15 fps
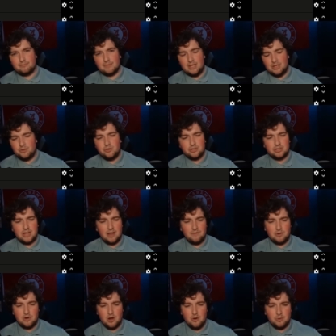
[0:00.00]
You just never
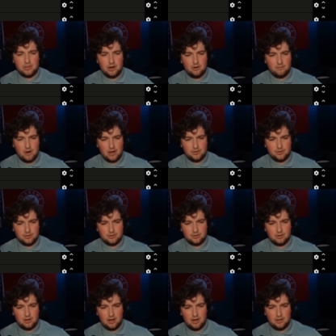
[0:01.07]
know with Aaron Rodgers
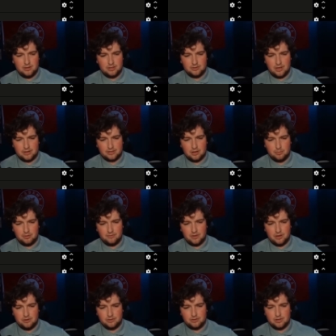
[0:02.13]
these last couple of
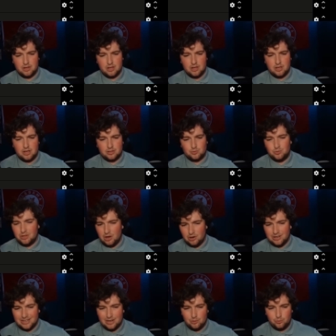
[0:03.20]
years. It's really hard
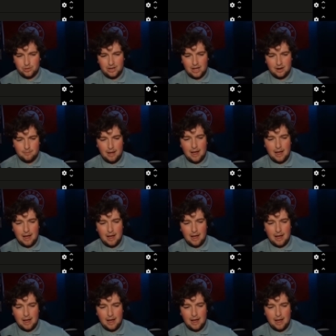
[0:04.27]
to get a read on him.